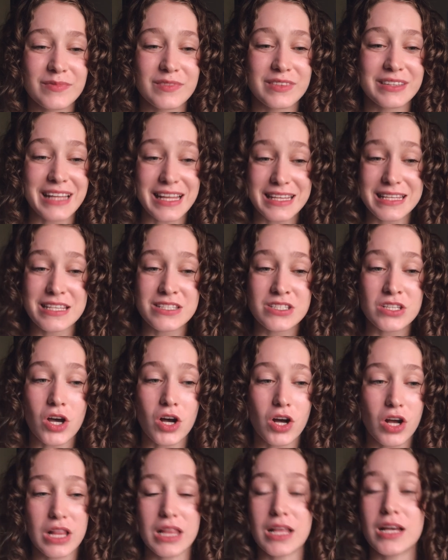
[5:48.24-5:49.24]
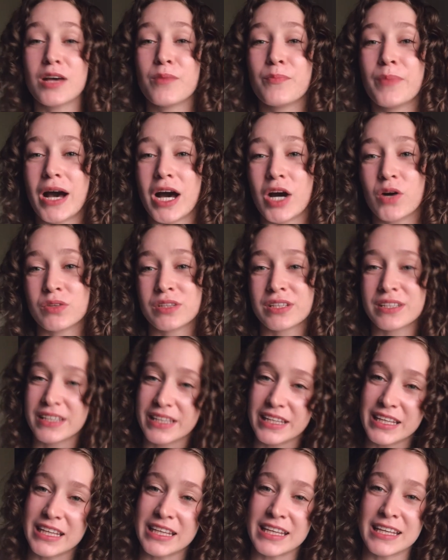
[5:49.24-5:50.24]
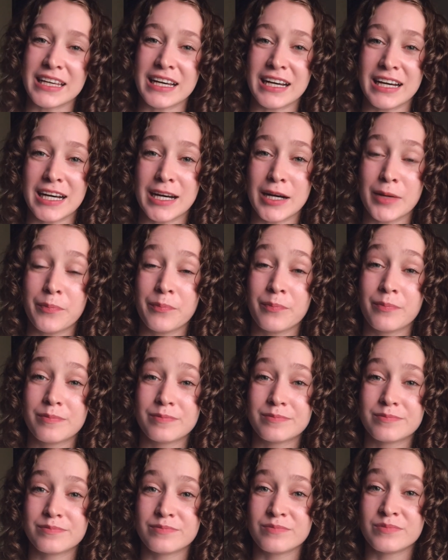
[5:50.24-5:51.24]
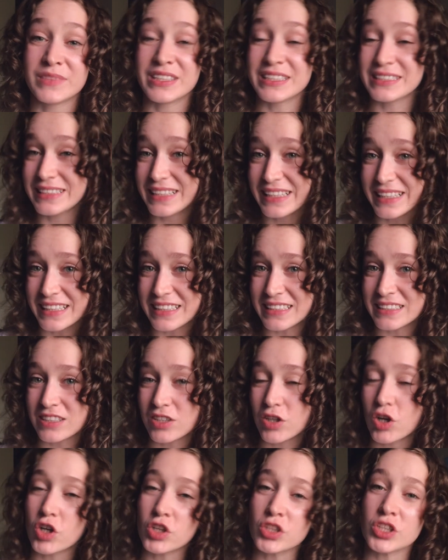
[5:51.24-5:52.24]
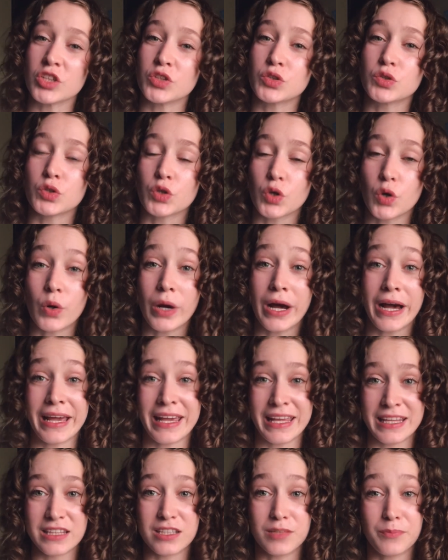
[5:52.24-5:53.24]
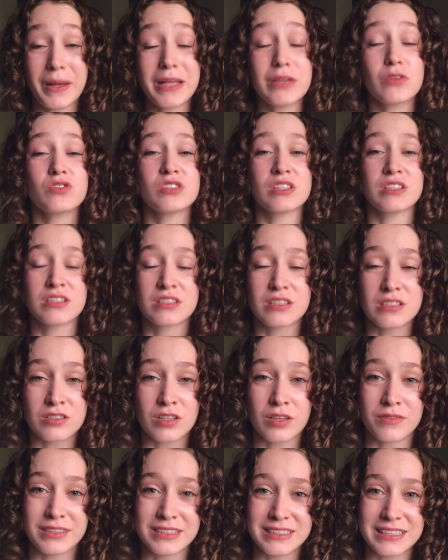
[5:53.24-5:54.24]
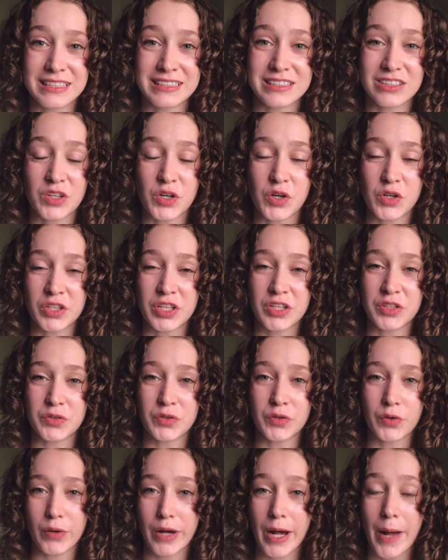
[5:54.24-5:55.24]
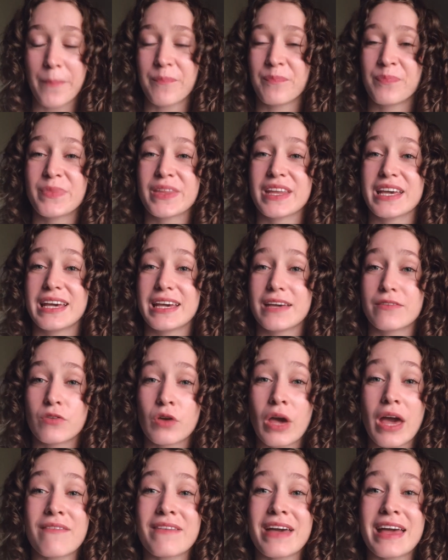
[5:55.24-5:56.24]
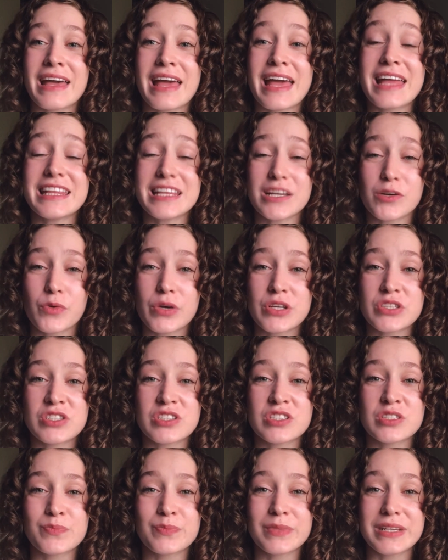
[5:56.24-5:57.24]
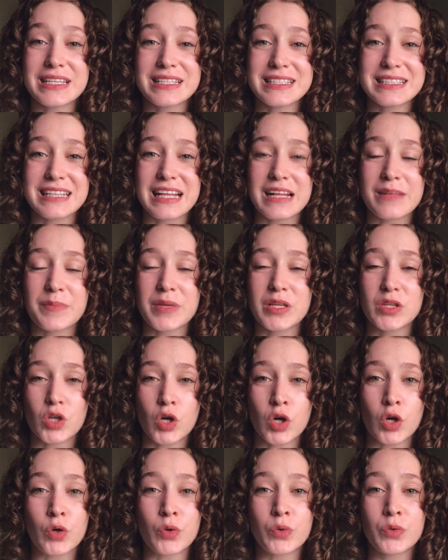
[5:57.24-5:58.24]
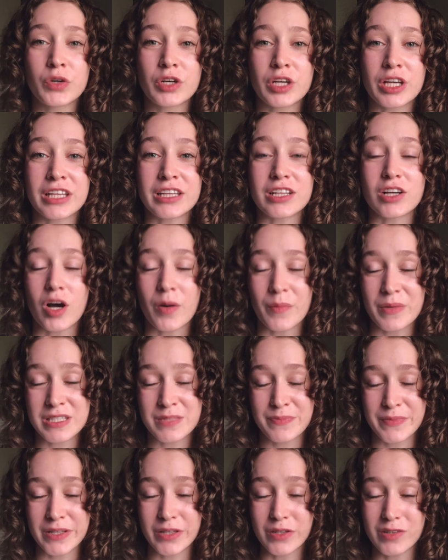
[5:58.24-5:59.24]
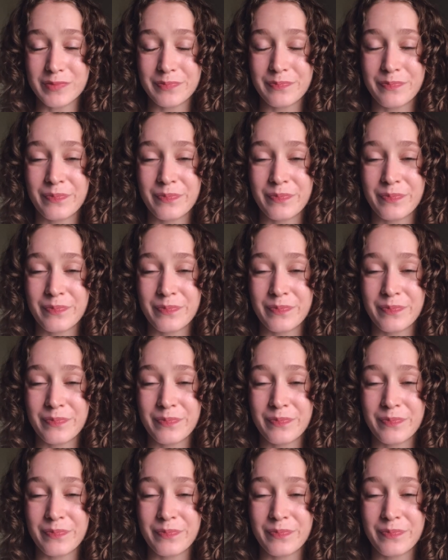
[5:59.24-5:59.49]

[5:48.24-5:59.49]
that is all about the disease according to yoga and the pathogenesis of disease according to yoga. If you have any questions, please let me know in the comments below.